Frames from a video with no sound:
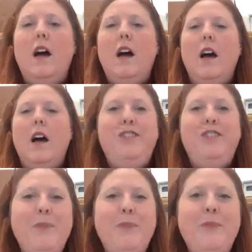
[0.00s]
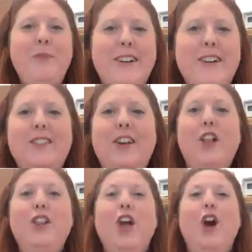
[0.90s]
Super trainers,
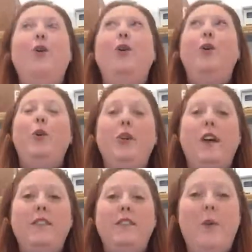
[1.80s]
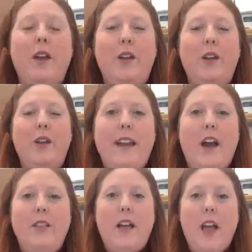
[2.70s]
hello. Who doesn't want to work
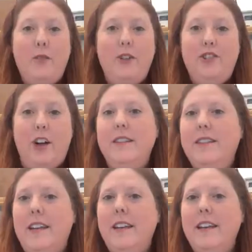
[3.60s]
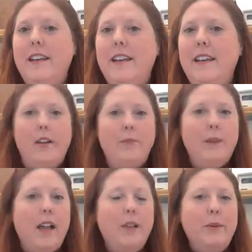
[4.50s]
out live with Shanti? Autumn
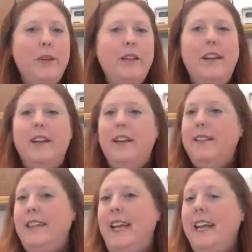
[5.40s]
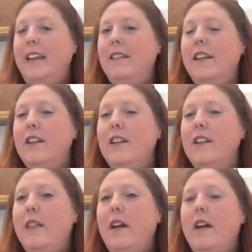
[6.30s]
Calabrese, Steggy's going to be
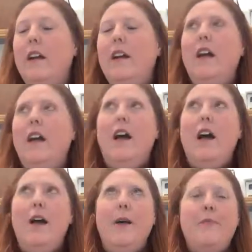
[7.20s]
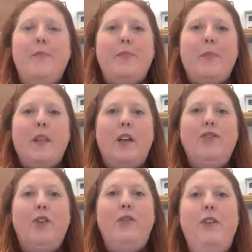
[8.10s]
there.
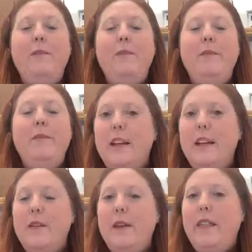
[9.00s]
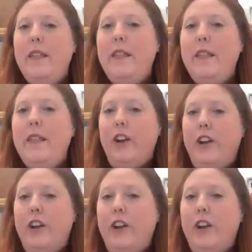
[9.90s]
Joel Freeman is going to be there.
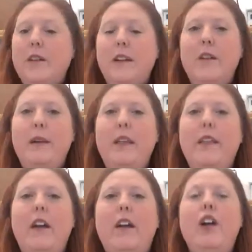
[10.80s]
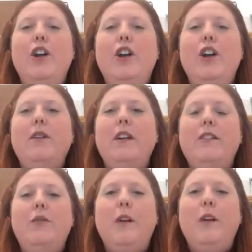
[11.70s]
Jericho's going to be there. You get to
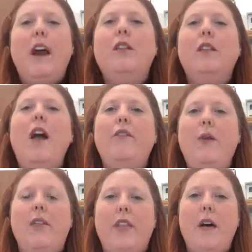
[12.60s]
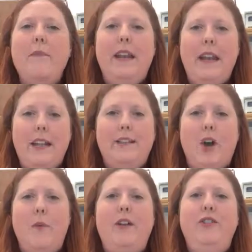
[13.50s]
work out live with them, and it is so
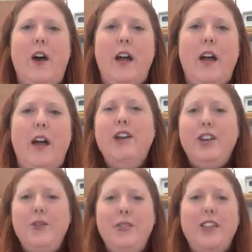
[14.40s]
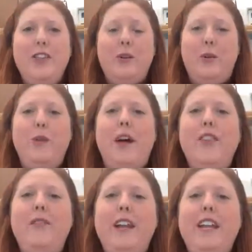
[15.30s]
much fun. You think they're cool on the
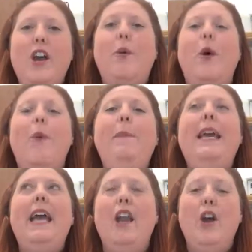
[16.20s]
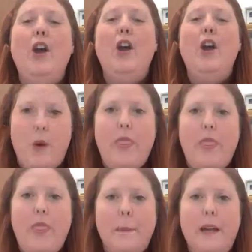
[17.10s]
video, be in a room with
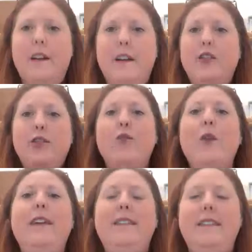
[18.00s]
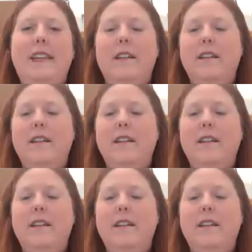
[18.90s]
them. Crazy.